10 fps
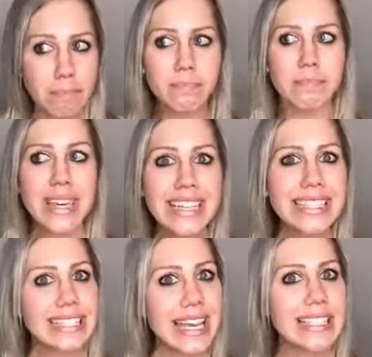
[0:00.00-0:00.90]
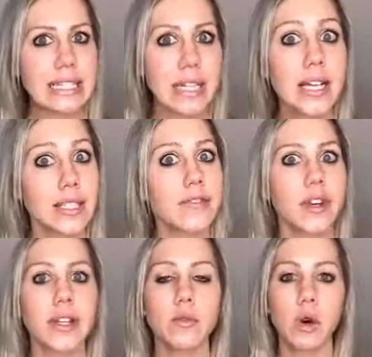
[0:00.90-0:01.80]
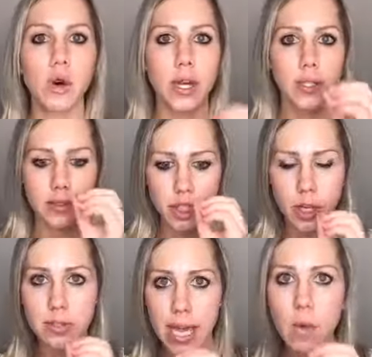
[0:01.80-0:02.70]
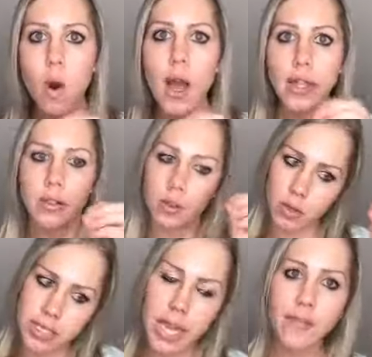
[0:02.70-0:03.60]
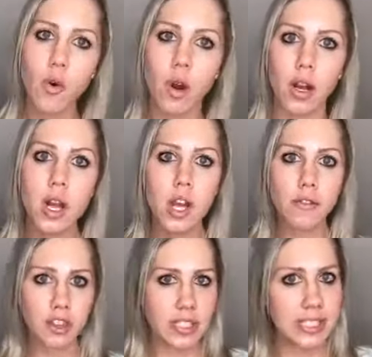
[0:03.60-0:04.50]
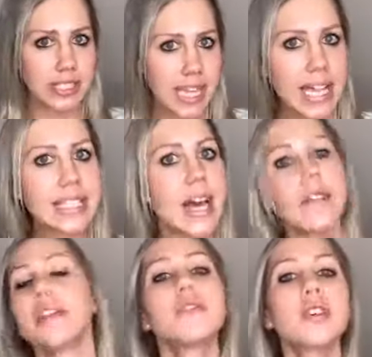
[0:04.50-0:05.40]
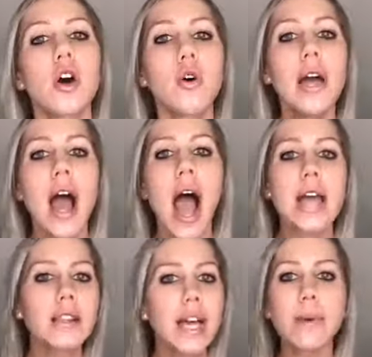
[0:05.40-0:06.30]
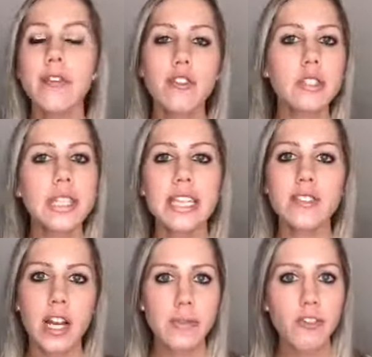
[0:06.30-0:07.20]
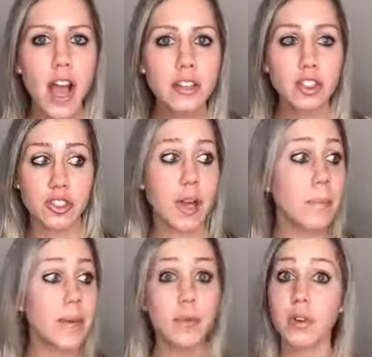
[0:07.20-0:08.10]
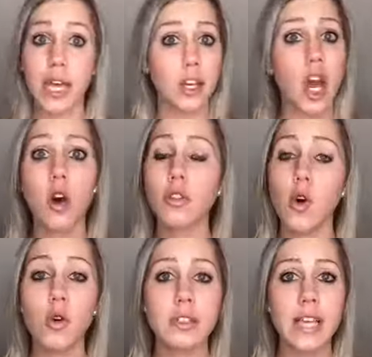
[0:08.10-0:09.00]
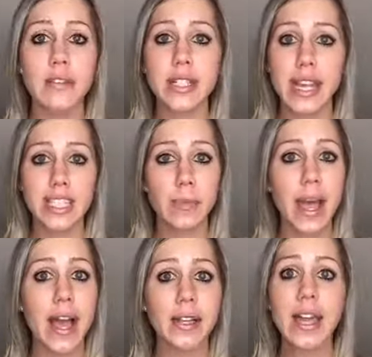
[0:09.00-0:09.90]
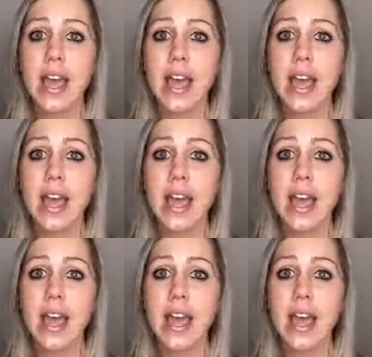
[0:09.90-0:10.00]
meats taste a lot different on, day 1 or day 4 versus day 7. So I like my food to taste very fresh. Some people can go the whole 7-day span